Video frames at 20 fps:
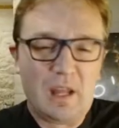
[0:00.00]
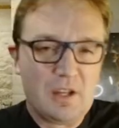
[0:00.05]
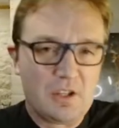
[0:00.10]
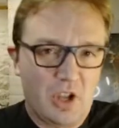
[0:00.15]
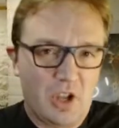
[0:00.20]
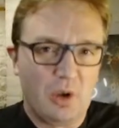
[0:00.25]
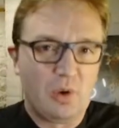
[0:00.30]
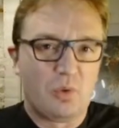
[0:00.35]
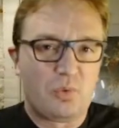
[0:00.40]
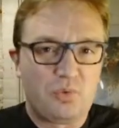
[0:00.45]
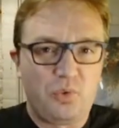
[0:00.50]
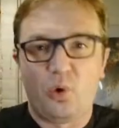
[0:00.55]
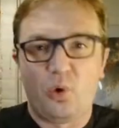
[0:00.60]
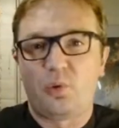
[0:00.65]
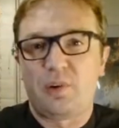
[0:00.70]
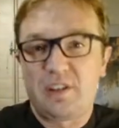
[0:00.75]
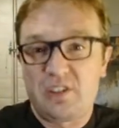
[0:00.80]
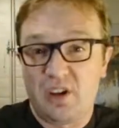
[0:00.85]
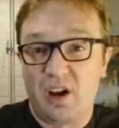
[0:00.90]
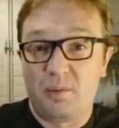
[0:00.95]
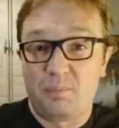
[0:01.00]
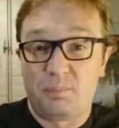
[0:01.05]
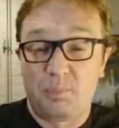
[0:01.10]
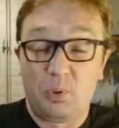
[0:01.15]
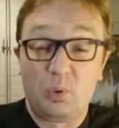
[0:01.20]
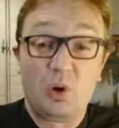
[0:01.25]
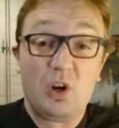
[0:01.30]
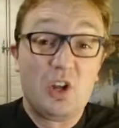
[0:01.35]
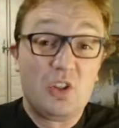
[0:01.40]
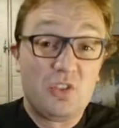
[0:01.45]
So, for
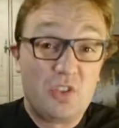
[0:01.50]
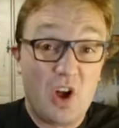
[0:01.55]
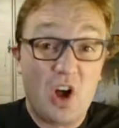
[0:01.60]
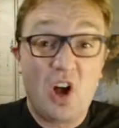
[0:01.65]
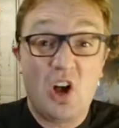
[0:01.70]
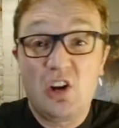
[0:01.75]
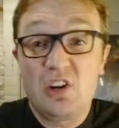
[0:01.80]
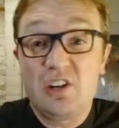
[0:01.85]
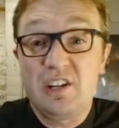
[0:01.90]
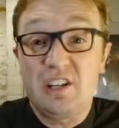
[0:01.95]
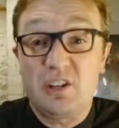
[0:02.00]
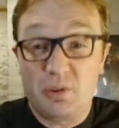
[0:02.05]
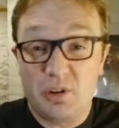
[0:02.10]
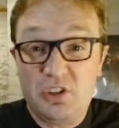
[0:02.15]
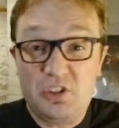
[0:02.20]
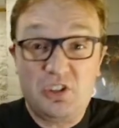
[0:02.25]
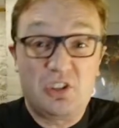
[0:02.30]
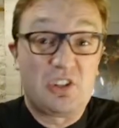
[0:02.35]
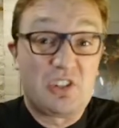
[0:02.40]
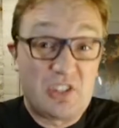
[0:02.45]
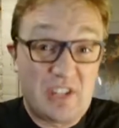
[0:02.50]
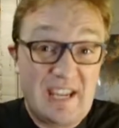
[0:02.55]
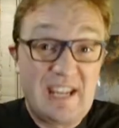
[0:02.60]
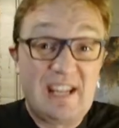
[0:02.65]
example, the early Christians